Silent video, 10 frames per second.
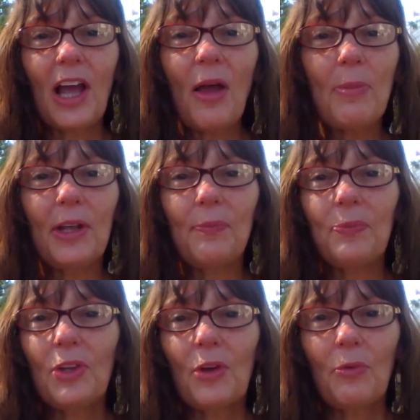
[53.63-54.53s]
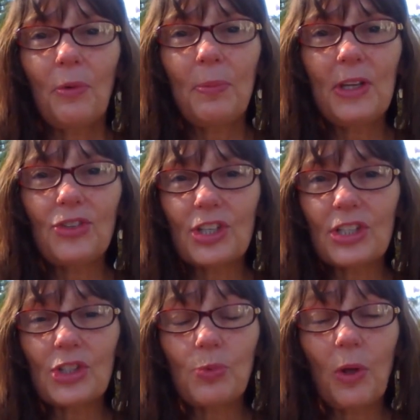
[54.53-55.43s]
coming will be
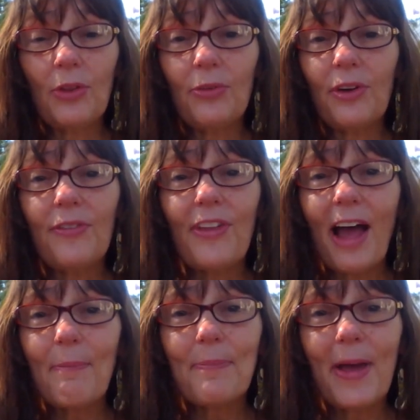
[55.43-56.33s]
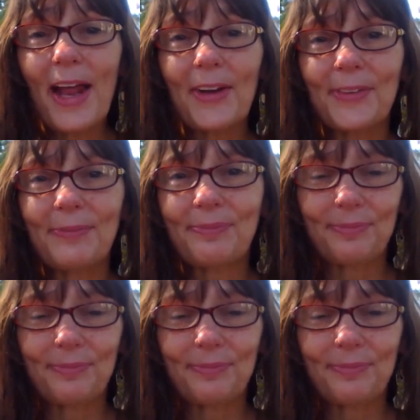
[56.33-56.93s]
just as wonderful, if not better.